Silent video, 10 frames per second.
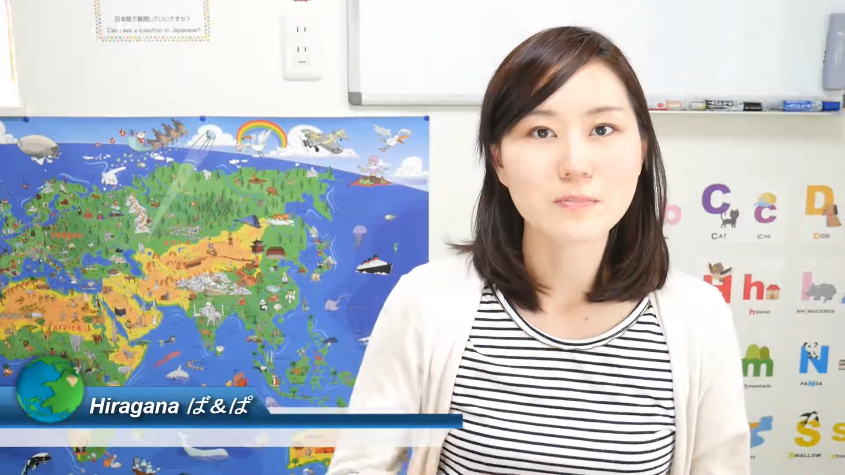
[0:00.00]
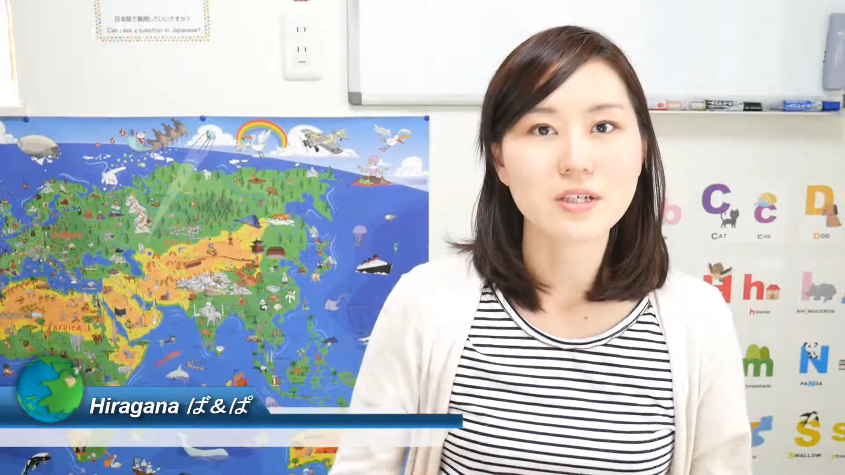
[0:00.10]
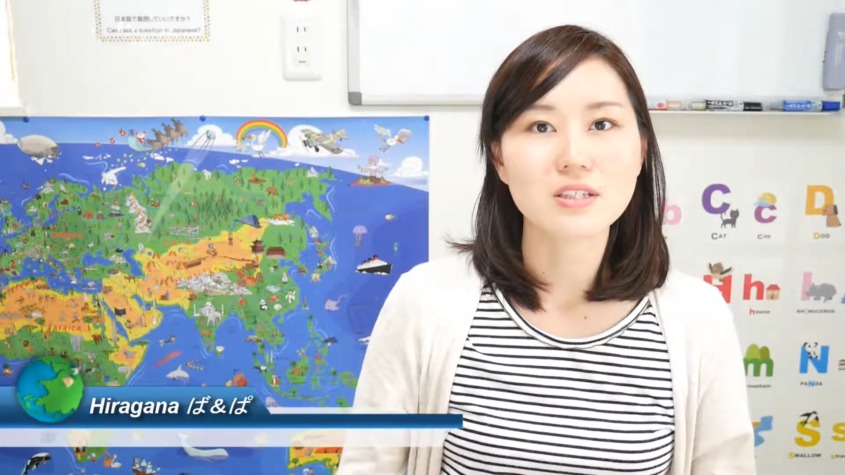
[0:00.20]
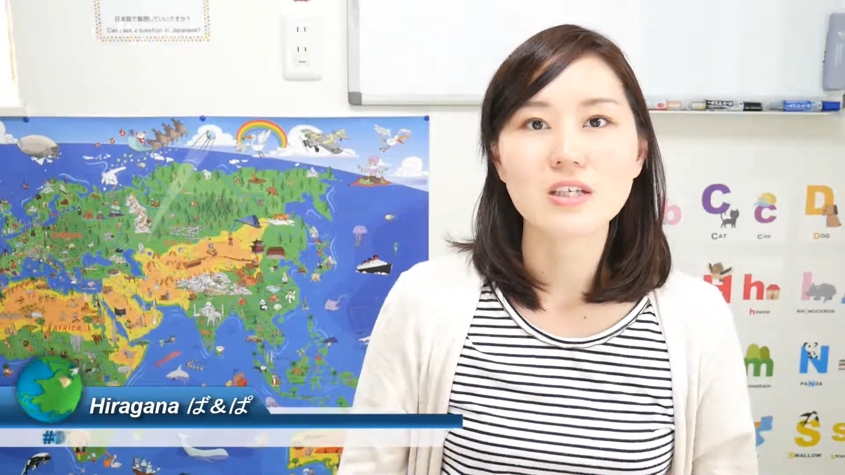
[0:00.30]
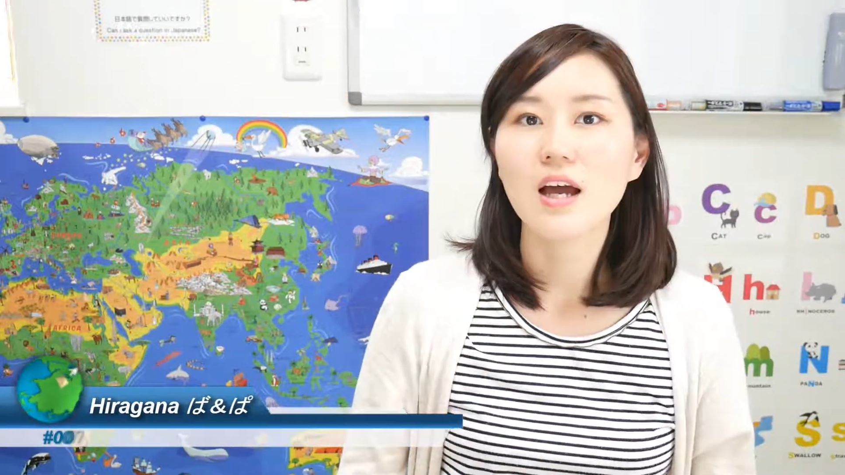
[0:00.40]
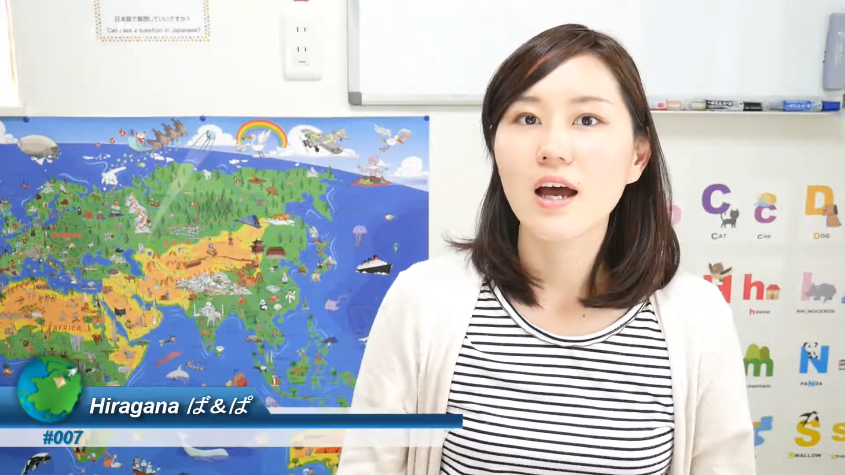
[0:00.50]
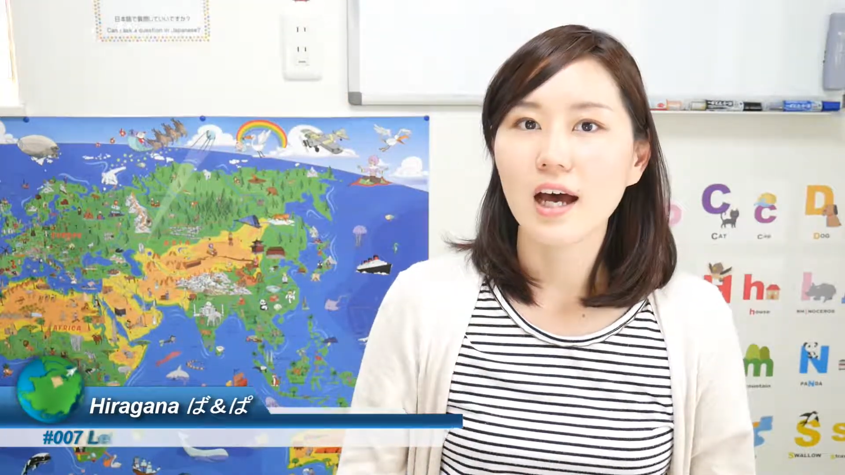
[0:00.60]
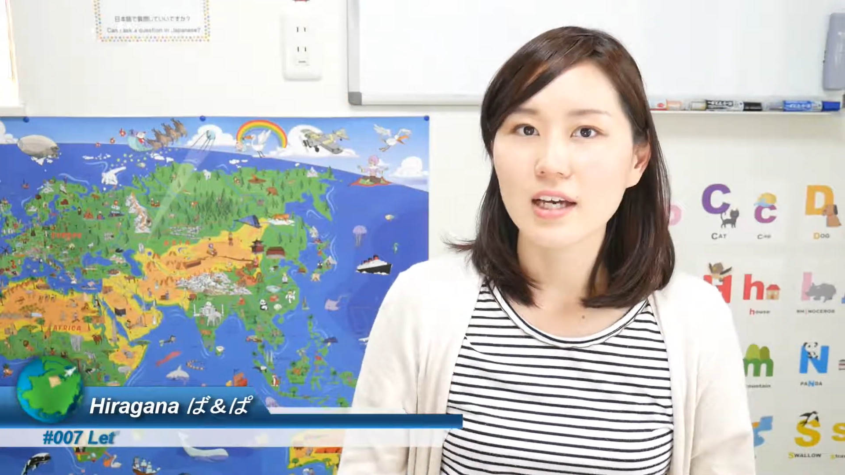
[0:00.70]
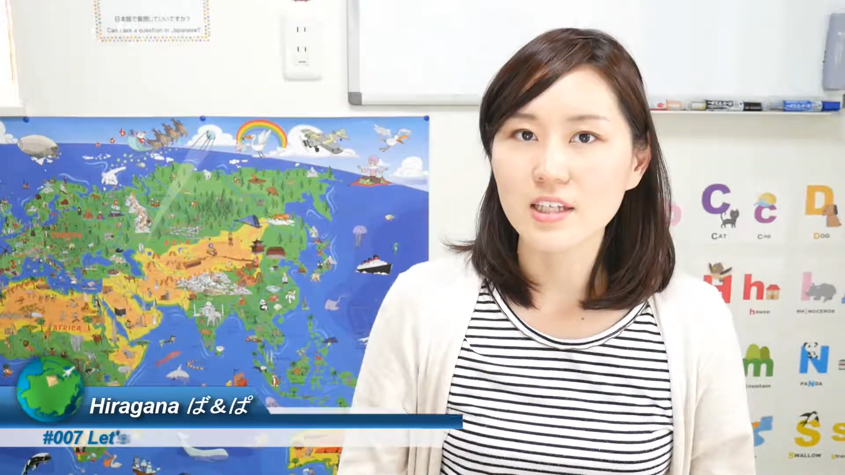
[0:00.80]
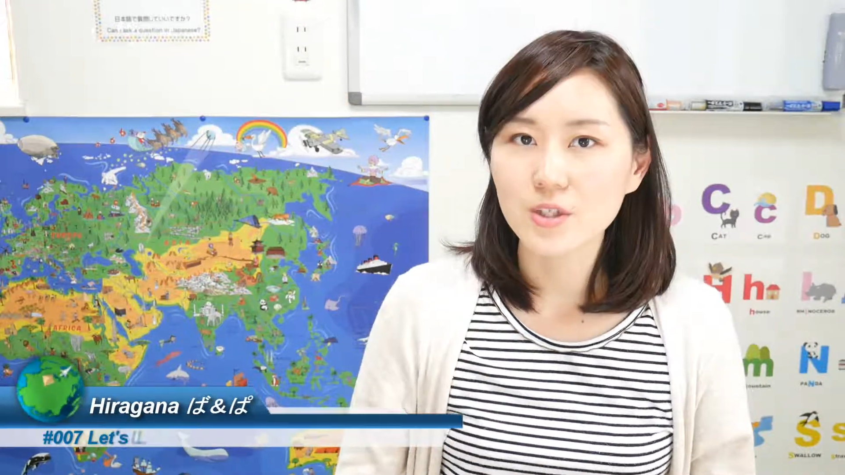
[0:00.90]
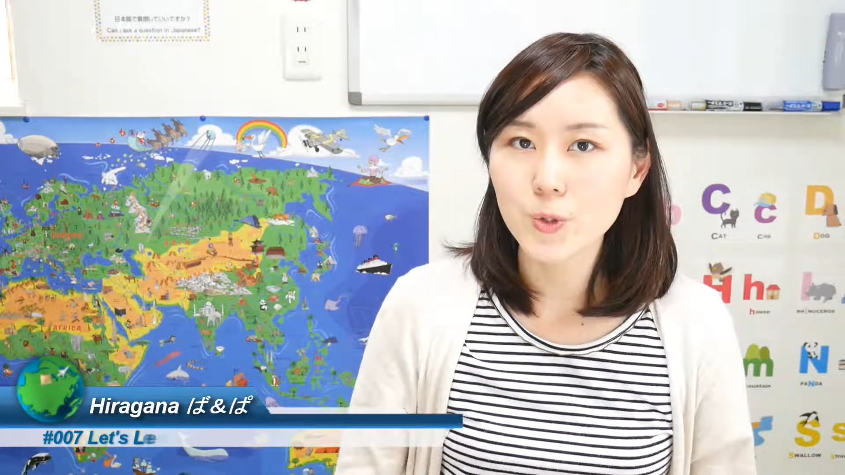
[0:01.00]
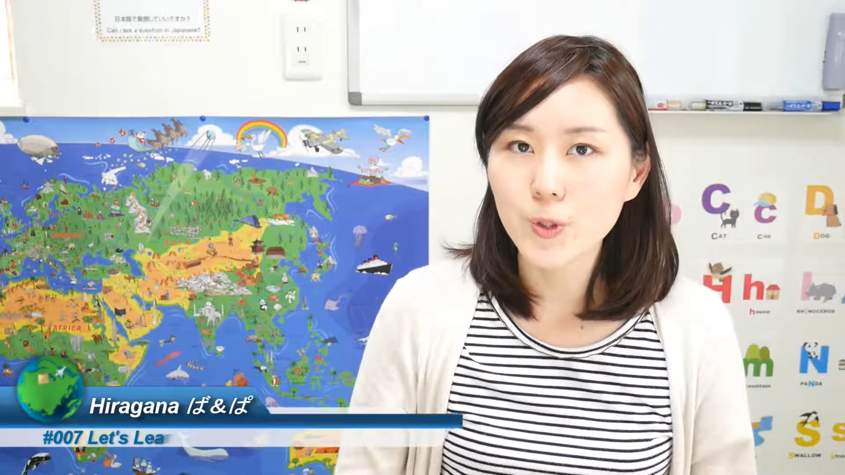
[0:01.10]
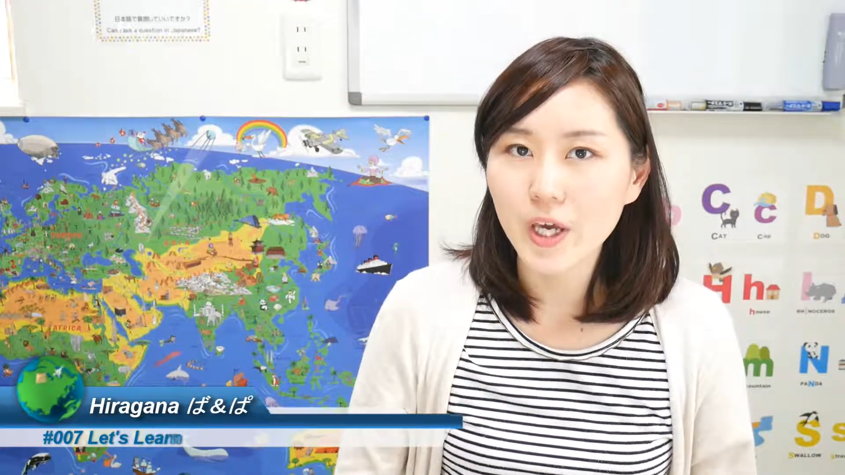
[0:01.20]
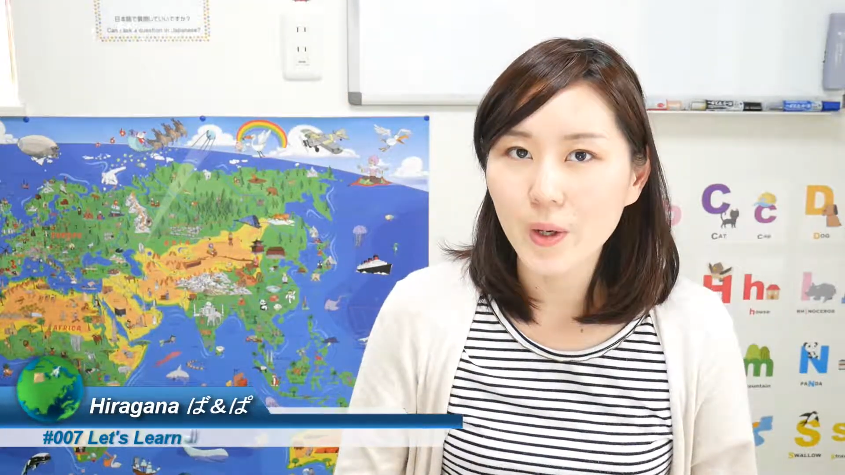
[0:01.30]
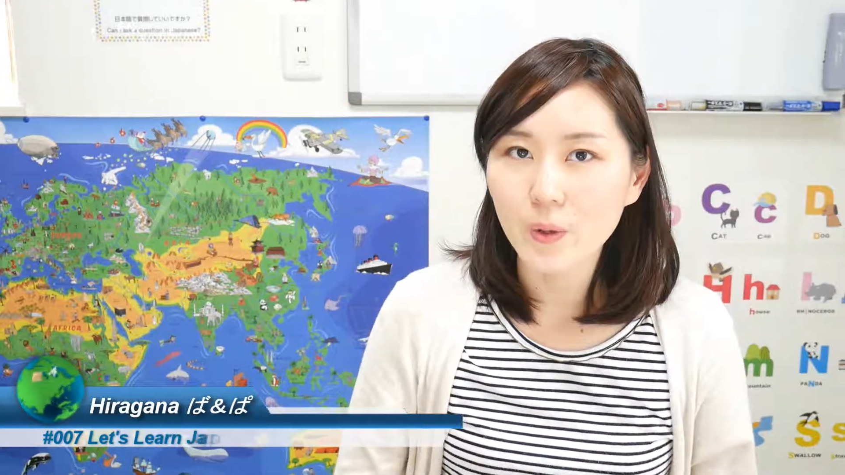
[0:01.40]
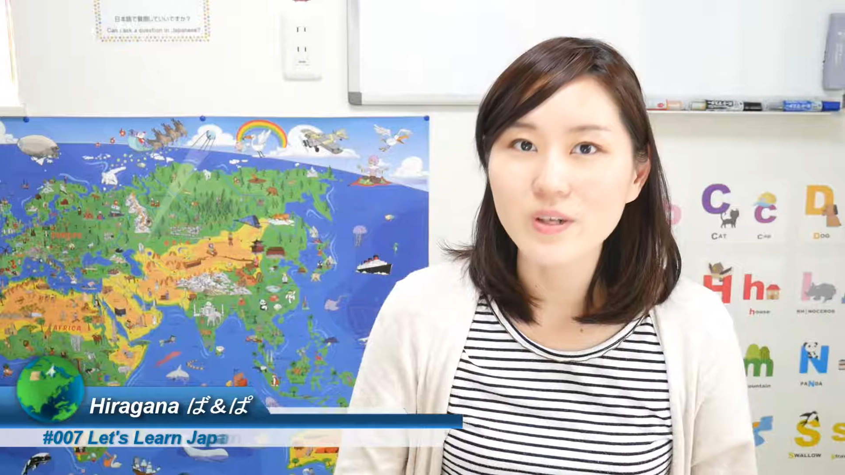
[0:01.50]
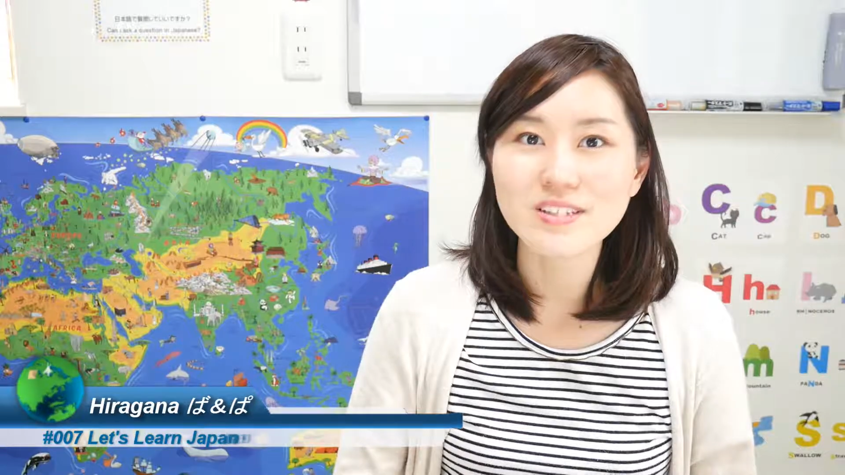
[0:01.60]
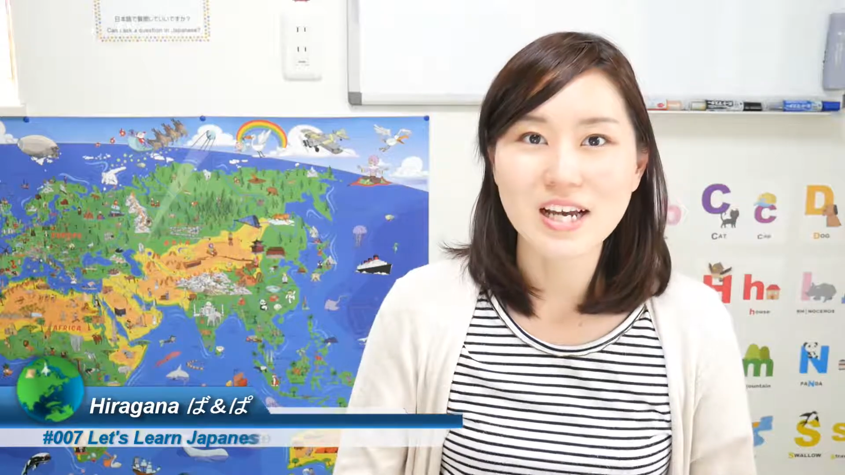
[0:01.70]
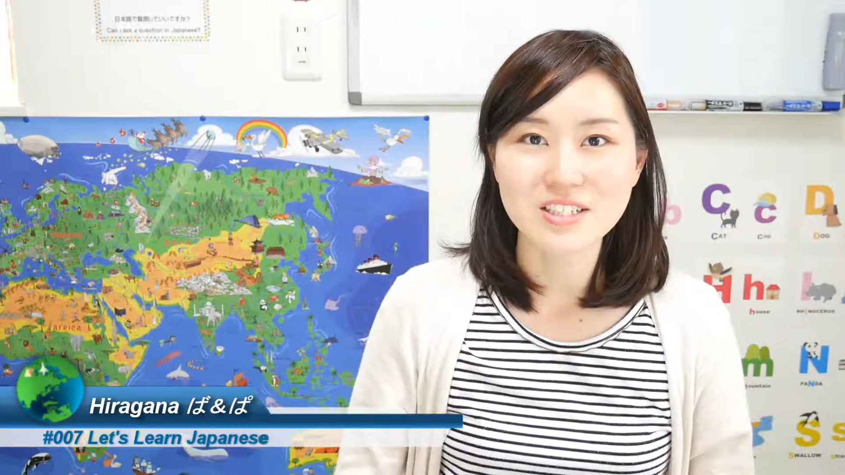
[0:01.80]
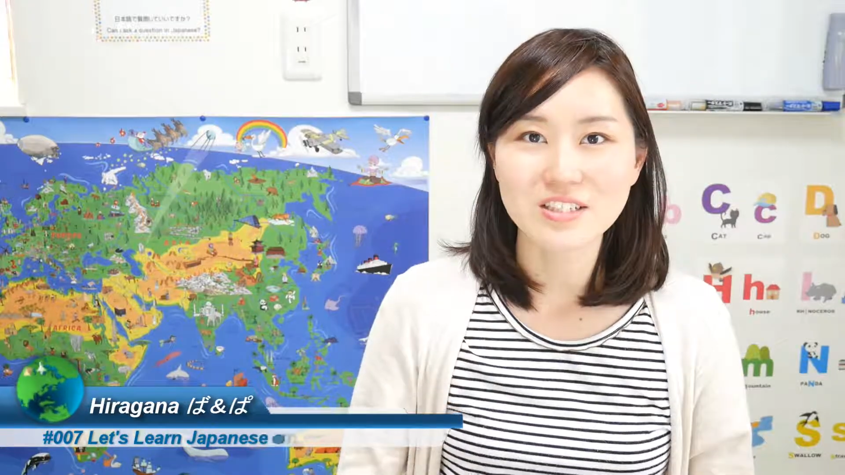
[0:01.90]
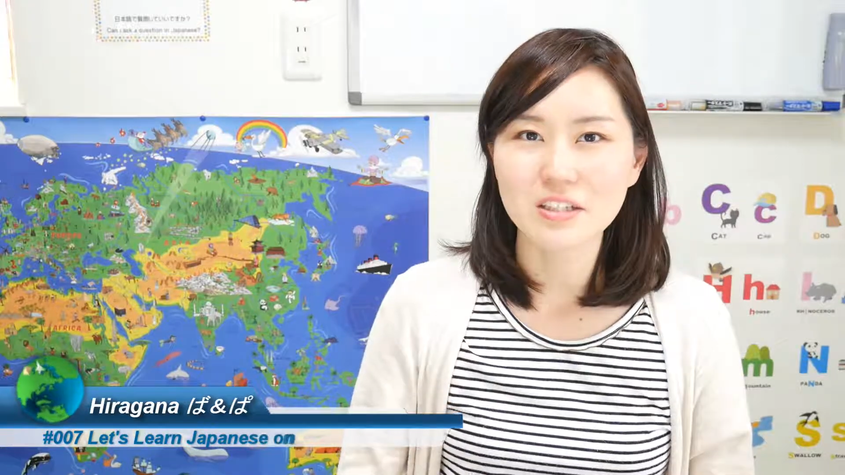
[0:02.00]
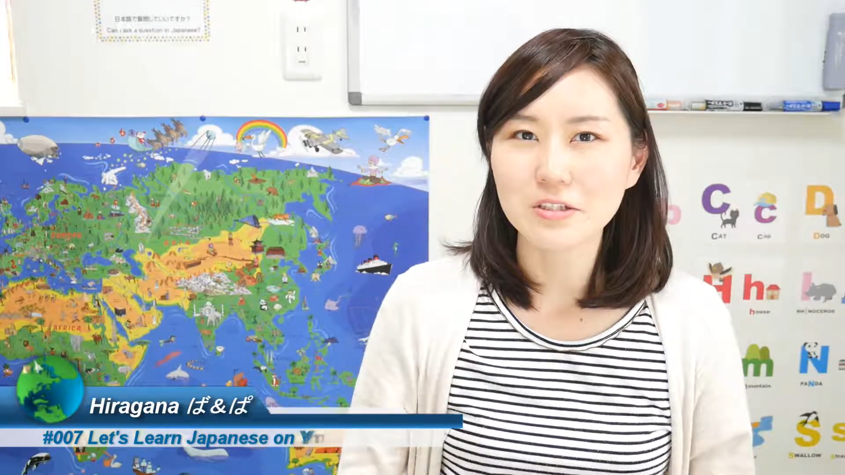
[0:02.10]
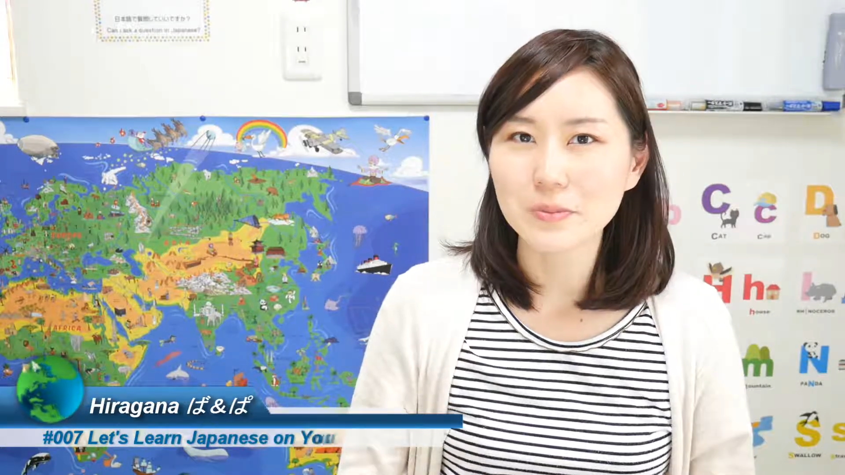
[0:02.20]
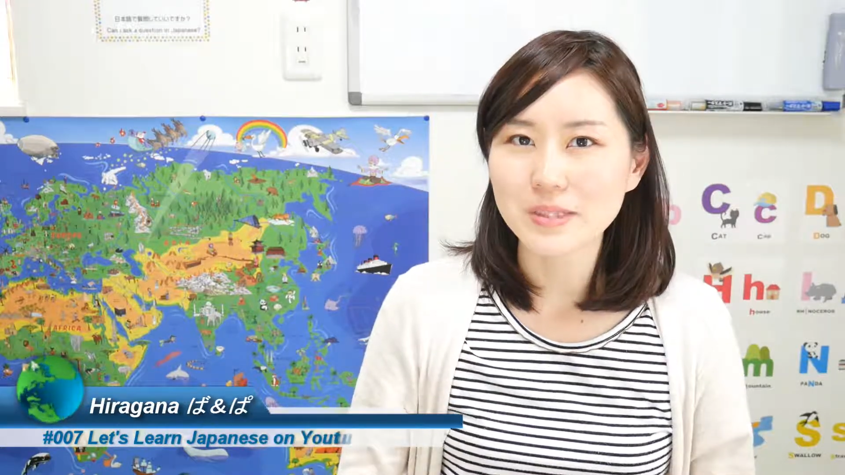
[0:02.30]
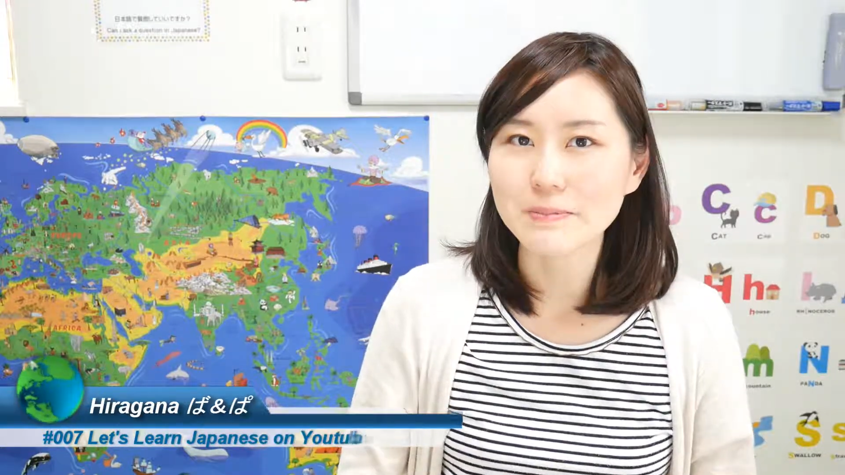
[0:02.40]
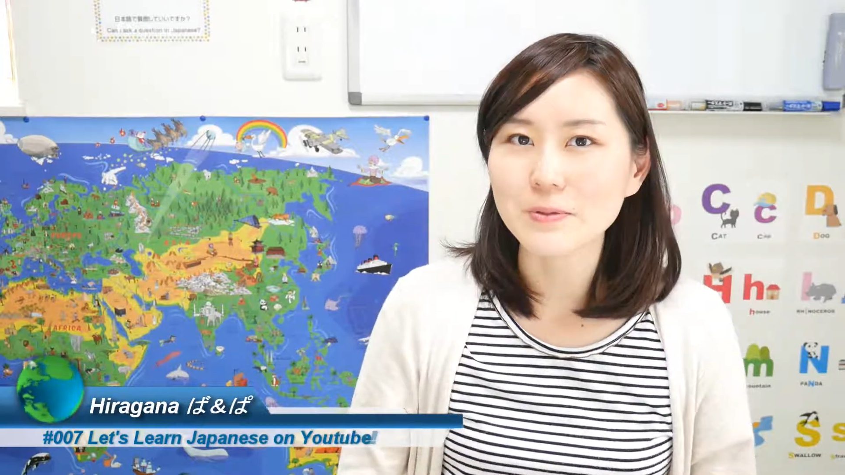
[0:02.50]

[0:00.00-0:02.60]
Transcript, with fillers: but Hahihuheho is actually a little bit